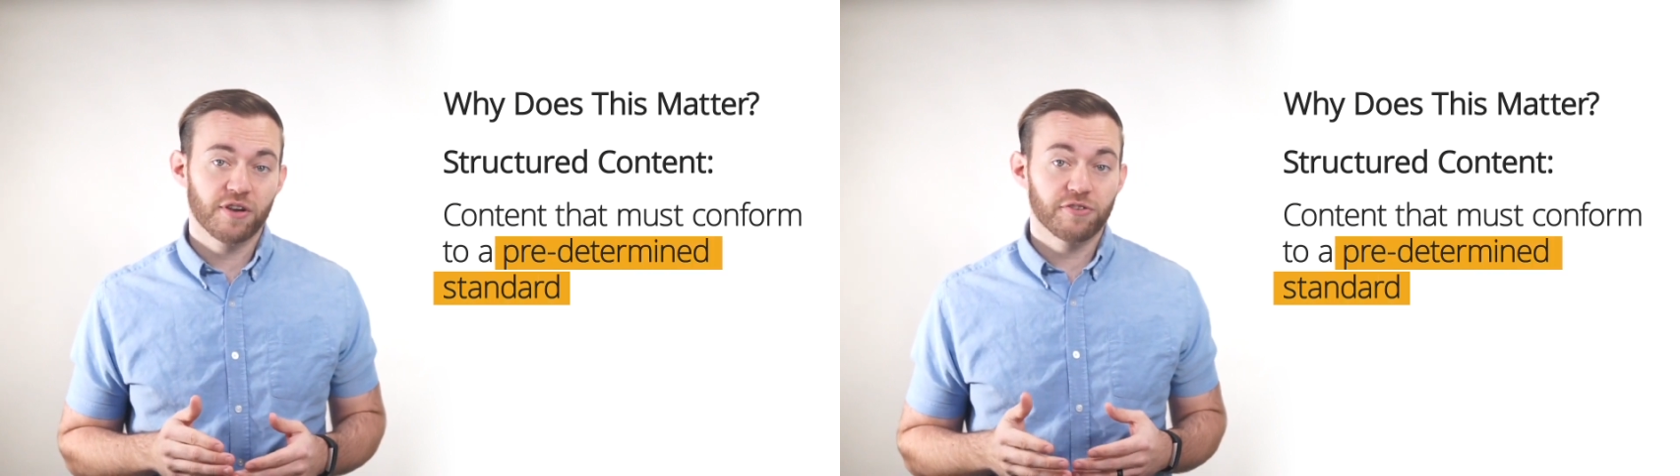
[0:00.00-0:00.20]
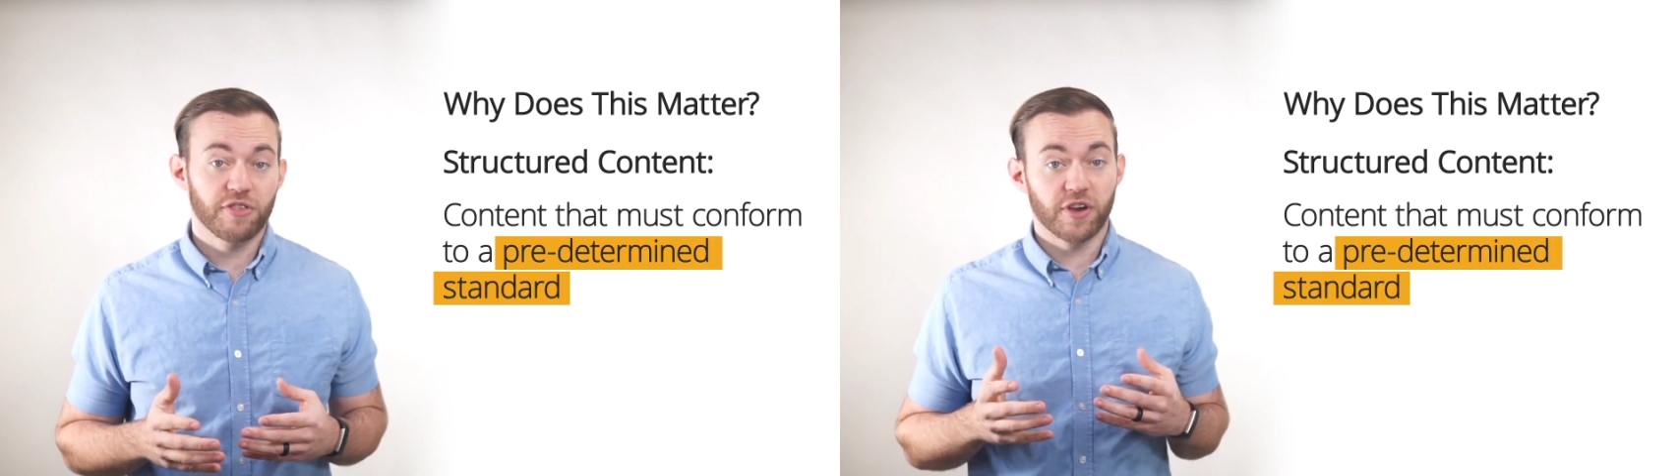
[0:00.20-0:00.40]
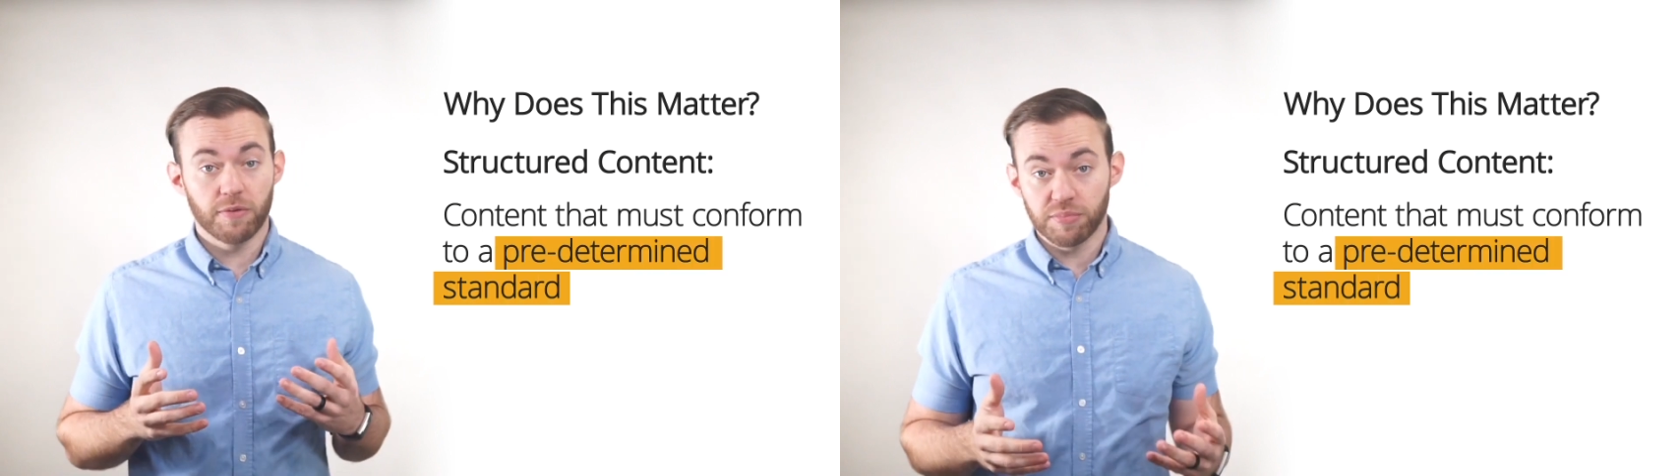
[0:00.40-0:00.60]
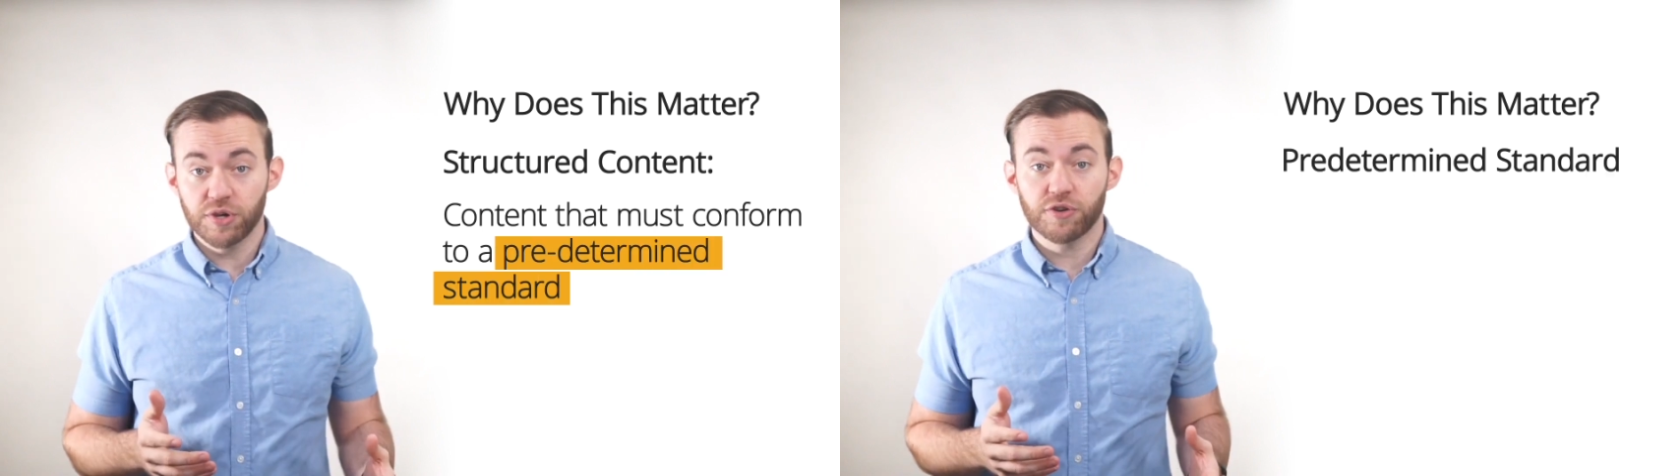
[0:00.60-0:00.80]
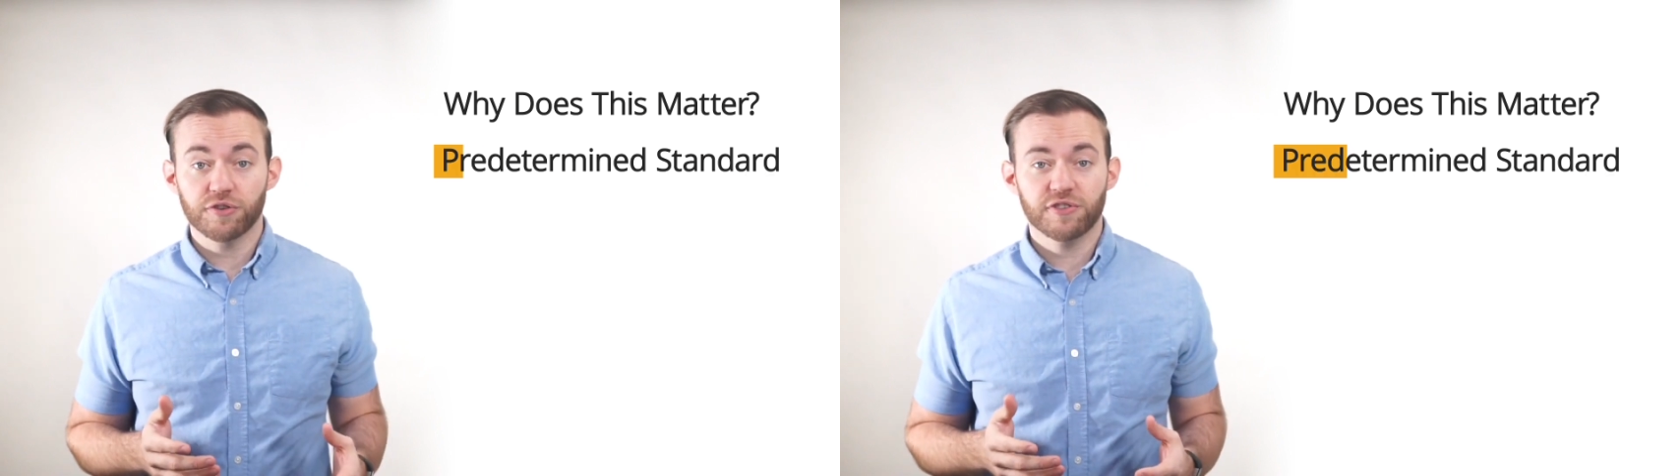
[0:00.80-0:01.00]
so that
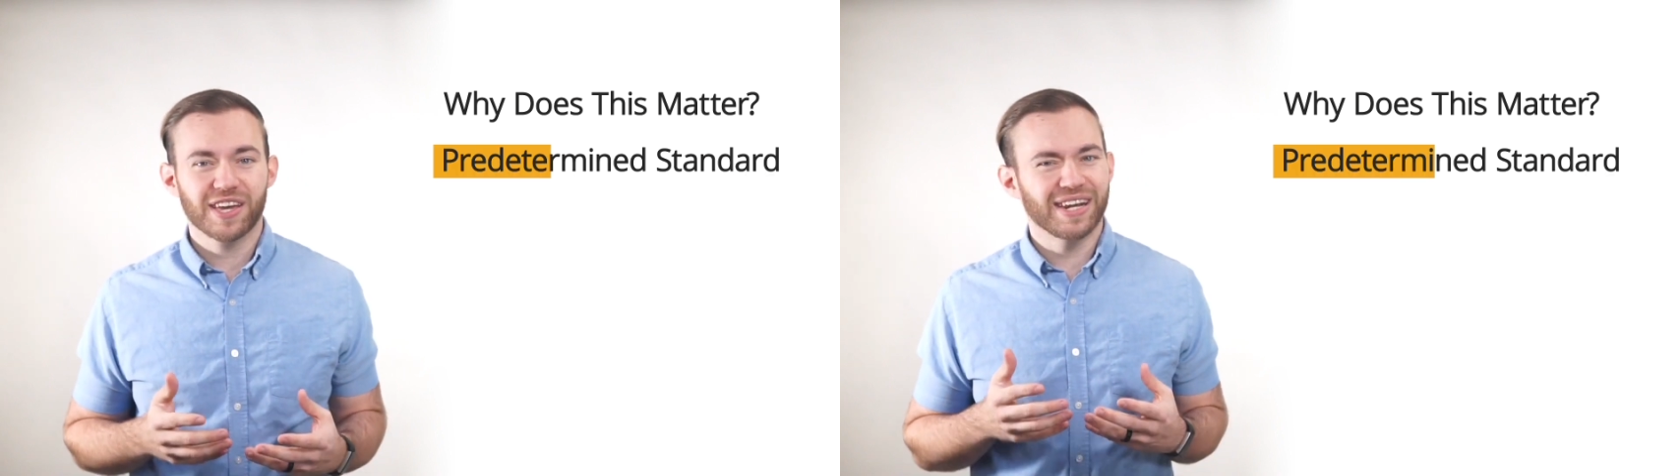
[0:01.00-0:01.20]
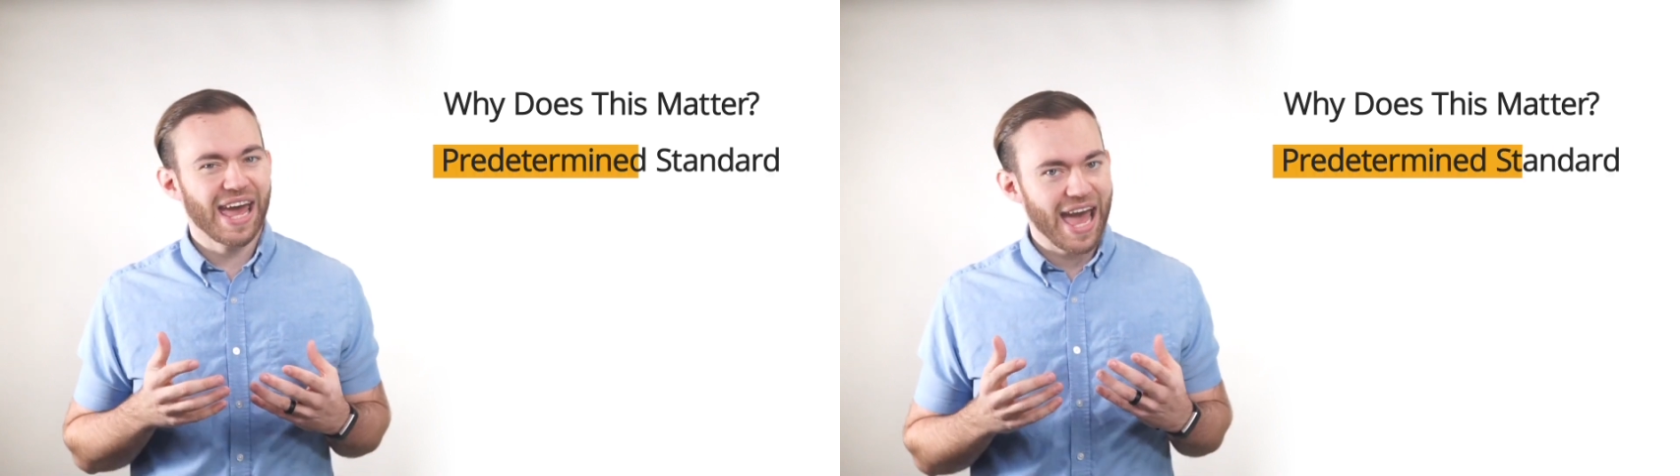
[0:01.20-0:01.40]
computers can